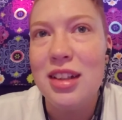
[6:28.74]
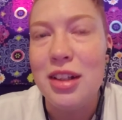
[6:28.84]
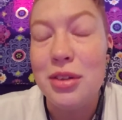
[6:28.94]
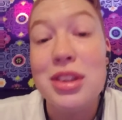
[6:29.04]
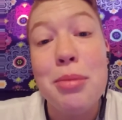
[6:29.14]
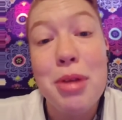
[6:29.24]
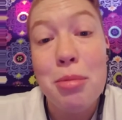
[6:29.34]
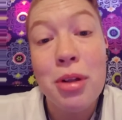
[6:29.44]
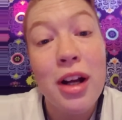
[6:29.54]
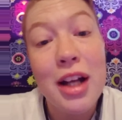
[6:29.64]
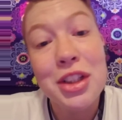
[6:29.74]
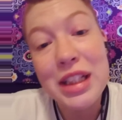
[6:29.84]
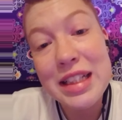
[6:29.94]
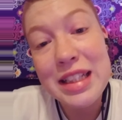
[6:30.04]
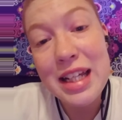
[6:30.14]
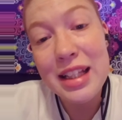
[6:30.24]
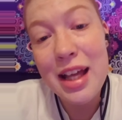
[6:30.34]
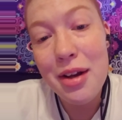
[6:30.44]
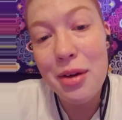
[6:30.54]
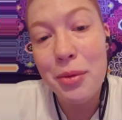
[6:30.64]
some people are actually seeing
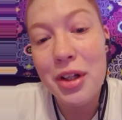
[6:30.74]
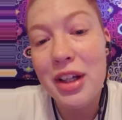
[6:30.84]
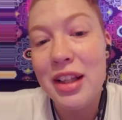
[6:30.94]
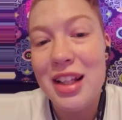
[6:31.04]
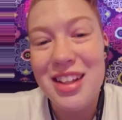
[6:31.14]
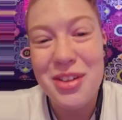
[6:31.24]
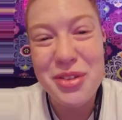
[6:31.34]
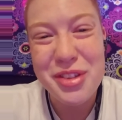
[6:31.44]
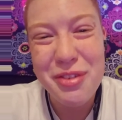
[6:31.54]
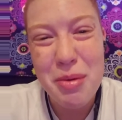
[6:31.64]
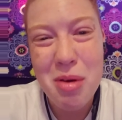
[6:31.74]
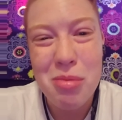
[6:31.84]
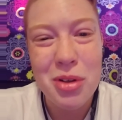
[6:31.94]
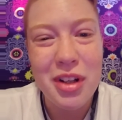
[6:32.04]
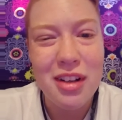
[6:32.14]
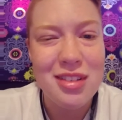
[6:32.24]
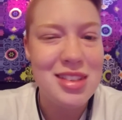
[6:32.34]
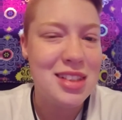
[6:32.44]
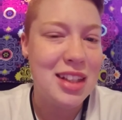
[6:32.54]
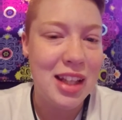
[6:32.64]
that at work, and then you use female pronouns,
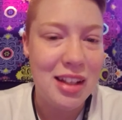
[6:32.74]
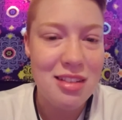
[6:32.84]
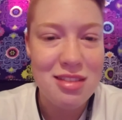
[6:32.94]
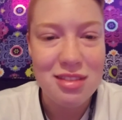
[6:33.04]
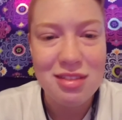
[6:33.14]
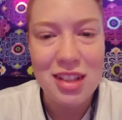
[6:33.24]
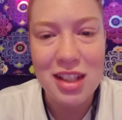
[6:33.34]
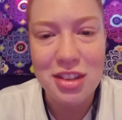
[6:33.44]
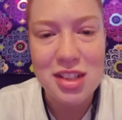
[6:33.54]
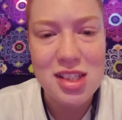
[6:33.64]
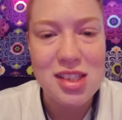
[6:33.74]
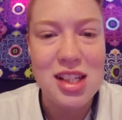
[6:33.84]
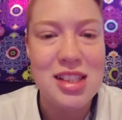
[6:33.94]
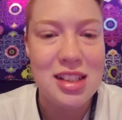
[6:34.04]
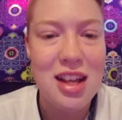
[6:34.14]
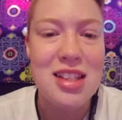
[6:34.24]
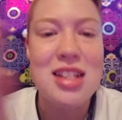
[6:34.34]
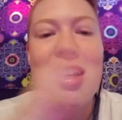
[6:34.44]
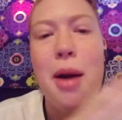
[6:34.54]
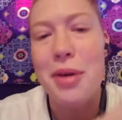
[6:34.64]
and then it's a
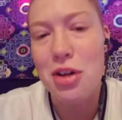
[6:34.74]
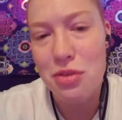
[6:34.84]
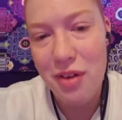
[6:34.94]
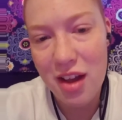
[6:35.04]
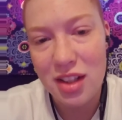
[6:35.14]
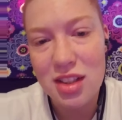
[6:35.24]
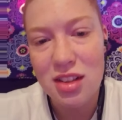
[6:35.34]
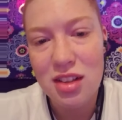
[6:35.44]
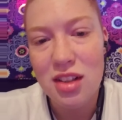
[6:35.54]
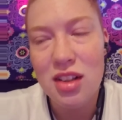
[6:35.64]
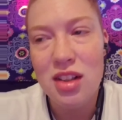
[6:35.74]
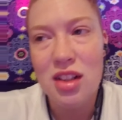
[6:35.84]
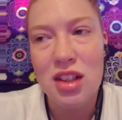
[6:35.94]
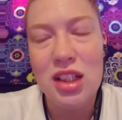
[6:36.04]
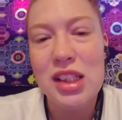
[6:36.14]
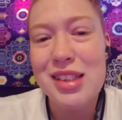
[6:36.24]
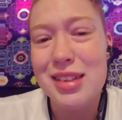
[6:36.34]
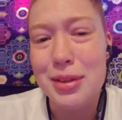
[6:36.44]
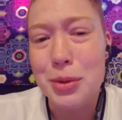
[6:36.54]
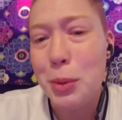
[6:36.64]
domino effect.
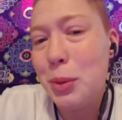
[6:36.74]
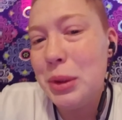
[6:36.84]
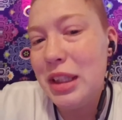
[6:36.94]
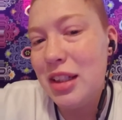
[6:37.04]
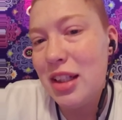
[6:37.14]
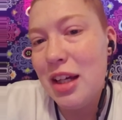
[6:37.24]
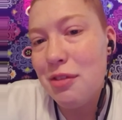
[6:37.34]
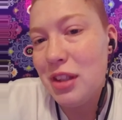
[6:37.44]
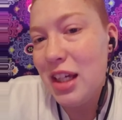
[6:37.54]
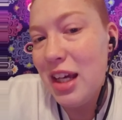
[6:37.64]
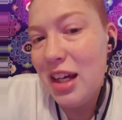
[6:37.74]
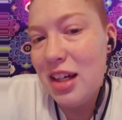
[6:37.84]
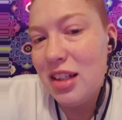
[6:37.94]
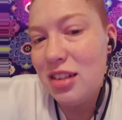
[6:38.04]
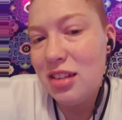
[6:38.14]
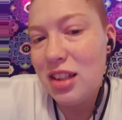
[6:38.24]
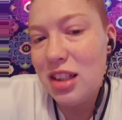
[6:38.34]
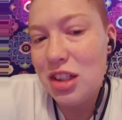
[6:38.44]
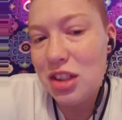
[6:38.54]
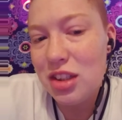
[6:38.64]
So if you can
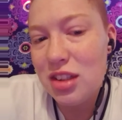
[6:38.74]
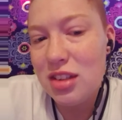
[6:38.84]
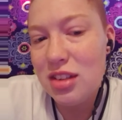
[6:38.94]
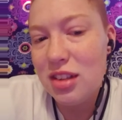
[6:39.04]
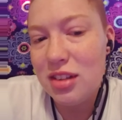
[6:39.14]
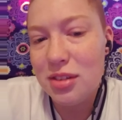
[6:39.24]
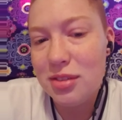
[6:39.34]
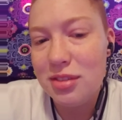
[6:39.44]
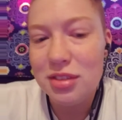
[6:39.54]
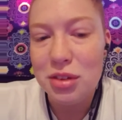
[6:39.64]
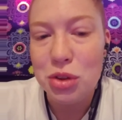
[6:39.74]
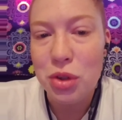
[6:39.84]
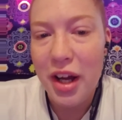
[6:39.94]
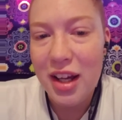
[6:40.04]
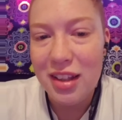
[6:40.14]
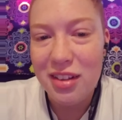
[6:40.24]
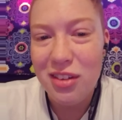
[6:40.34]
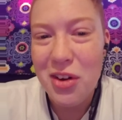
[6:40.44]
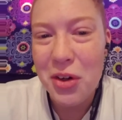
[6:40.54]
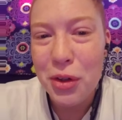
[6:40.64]
you just try a little
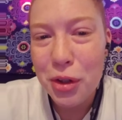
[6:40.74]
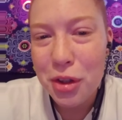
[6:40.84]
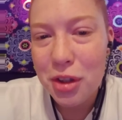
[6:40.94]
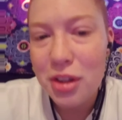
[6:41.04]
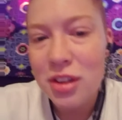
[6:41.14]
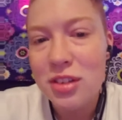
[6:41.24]
harder,